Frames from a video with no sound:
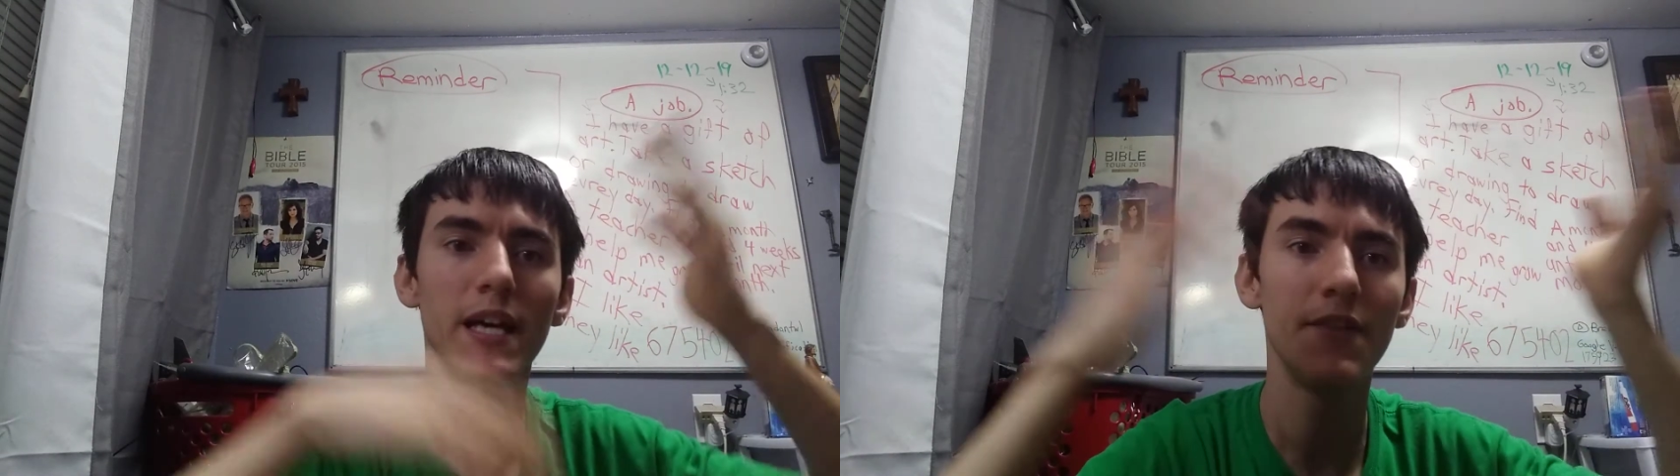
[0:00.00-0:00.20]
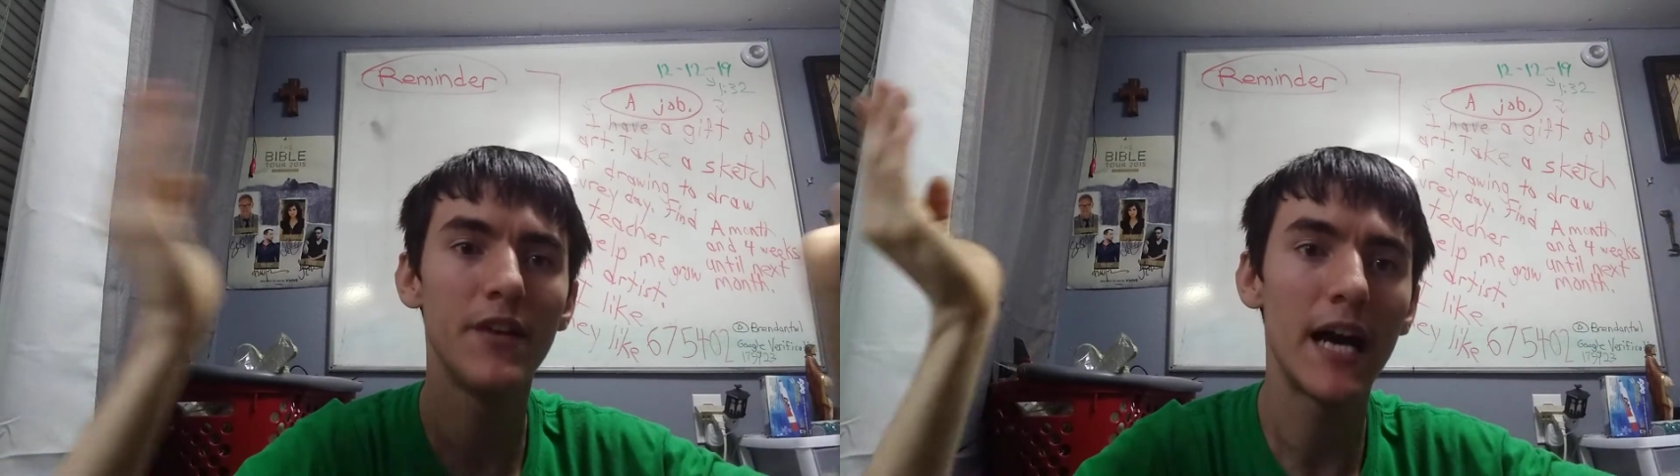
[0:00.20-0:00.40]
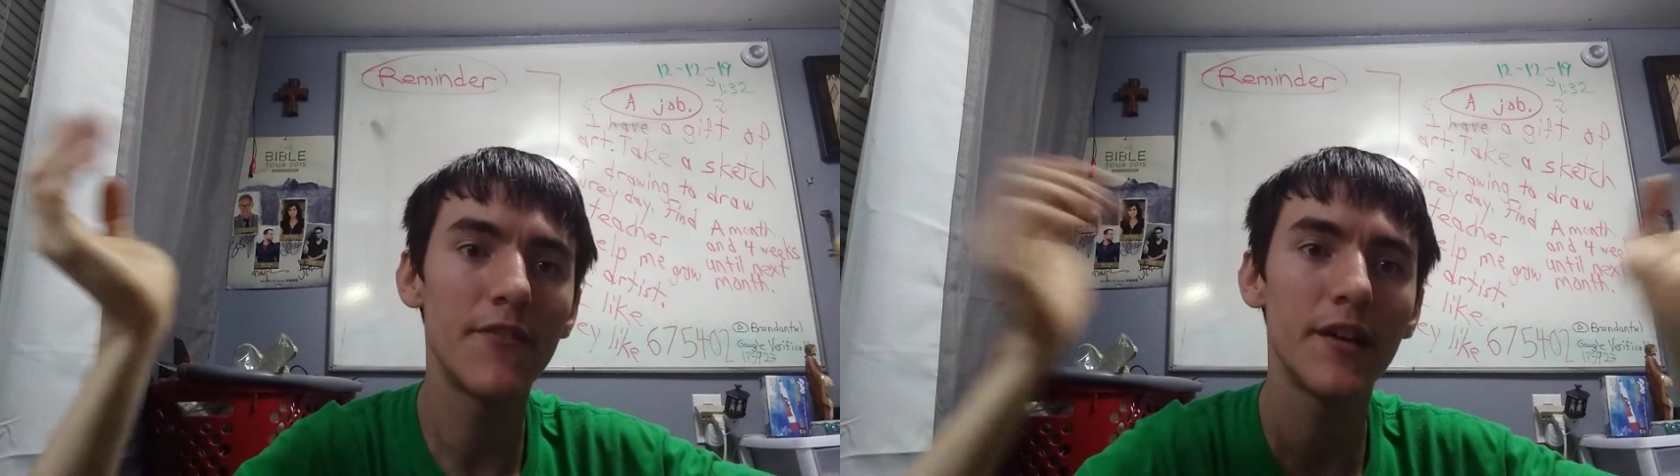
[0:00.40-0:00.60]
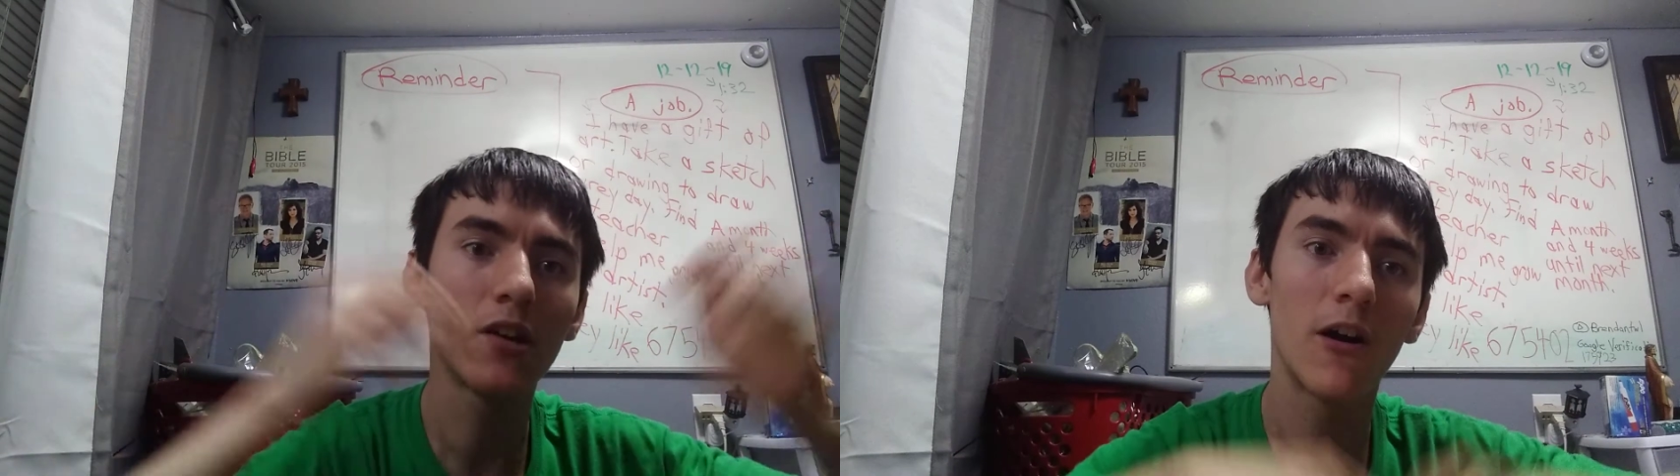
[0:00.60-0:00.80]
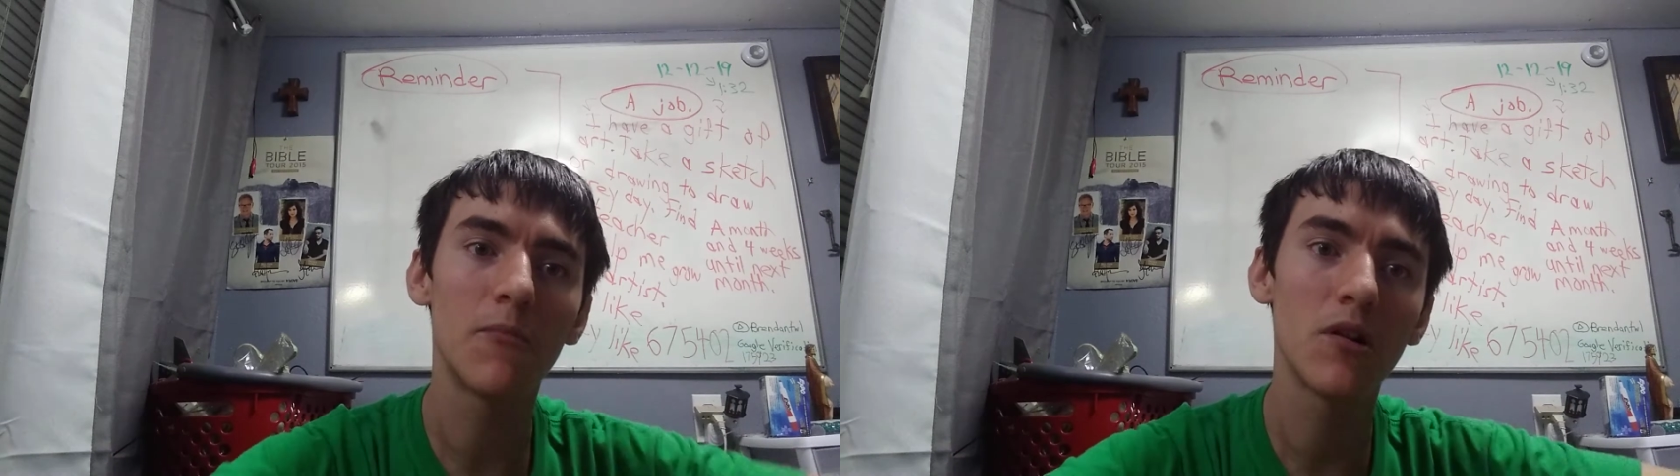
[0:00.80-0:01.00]
If you have any
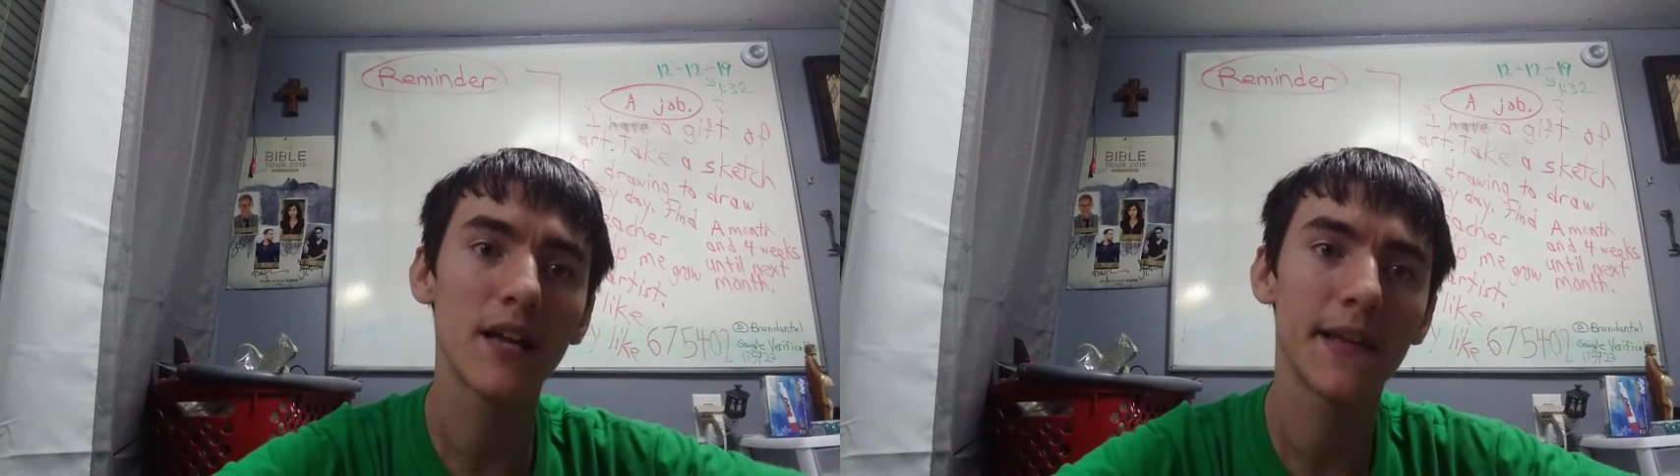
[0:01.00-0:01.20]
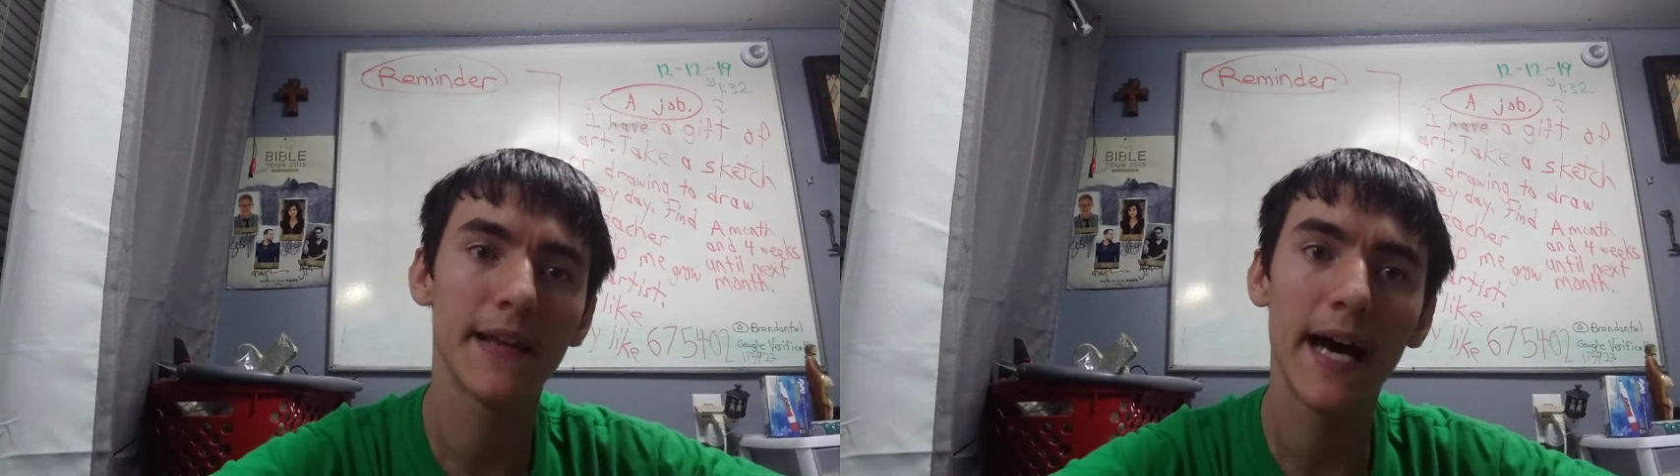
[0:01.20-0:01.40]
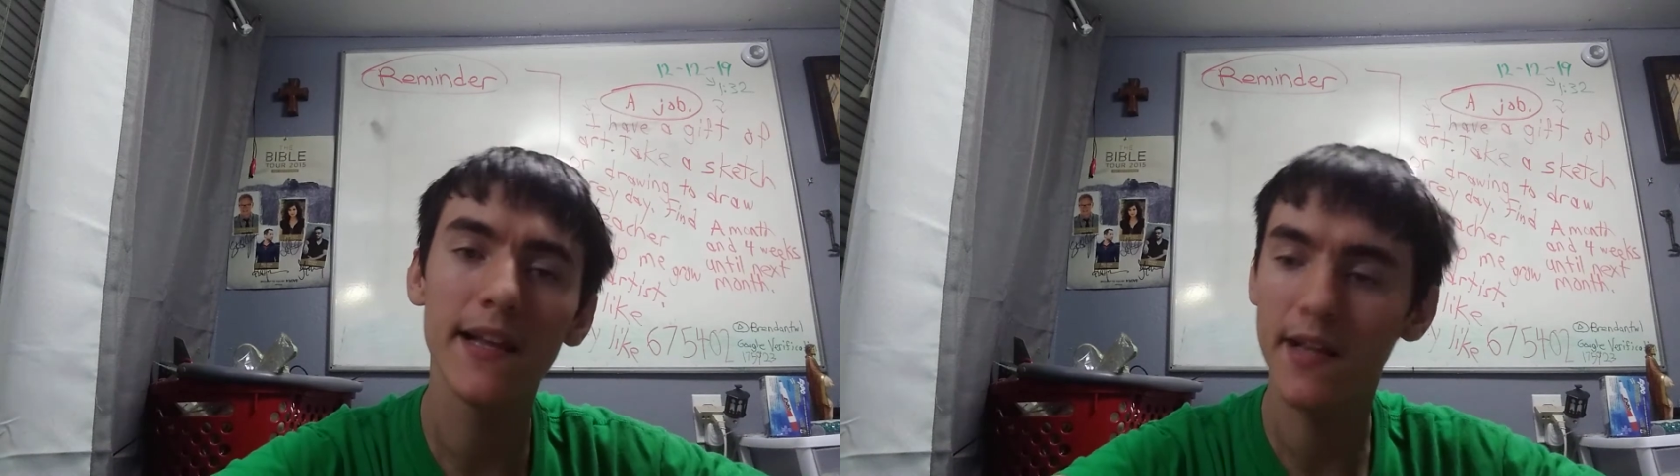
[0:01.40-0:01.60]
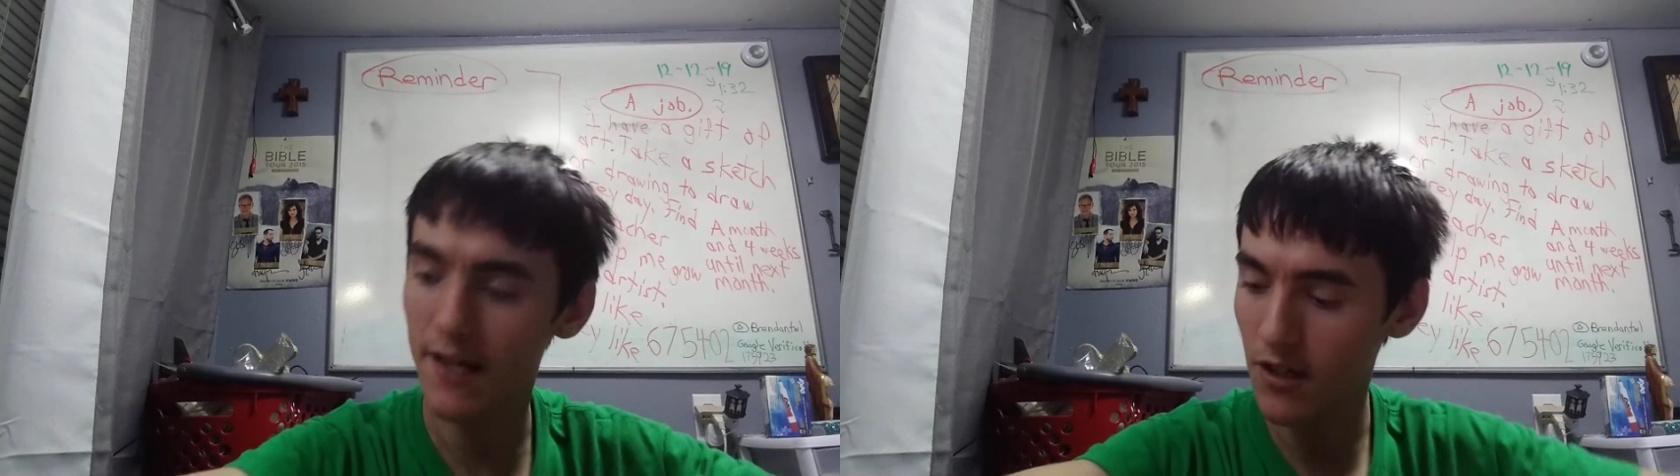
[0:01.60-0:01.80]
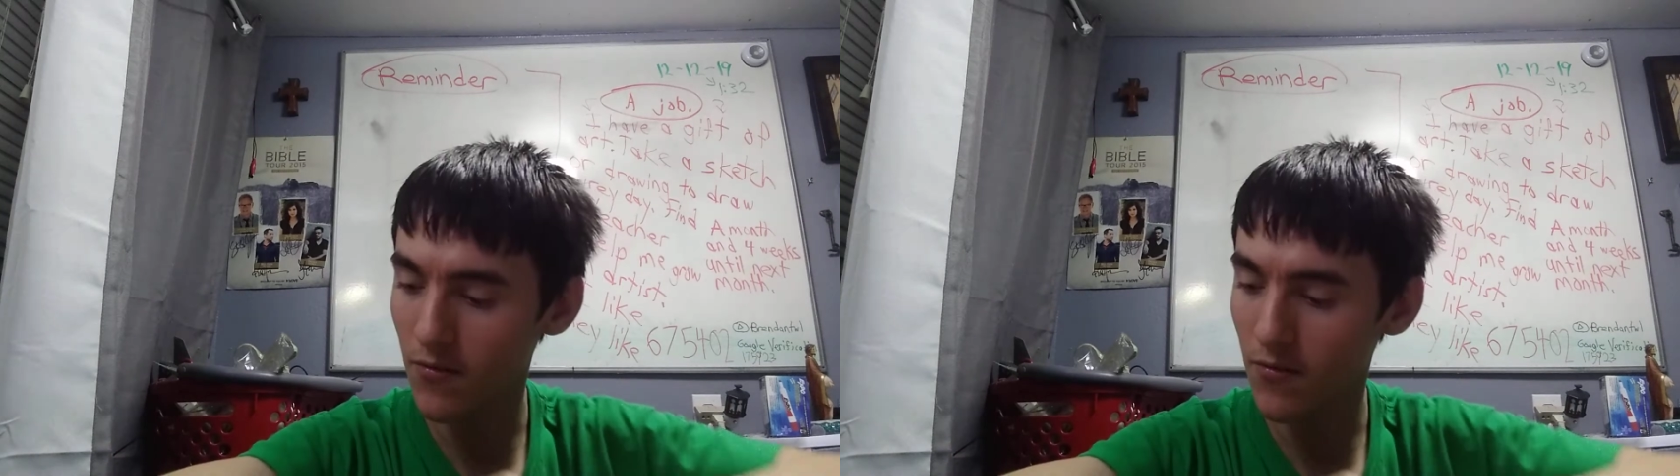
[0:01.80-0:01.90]
cardboard like that lying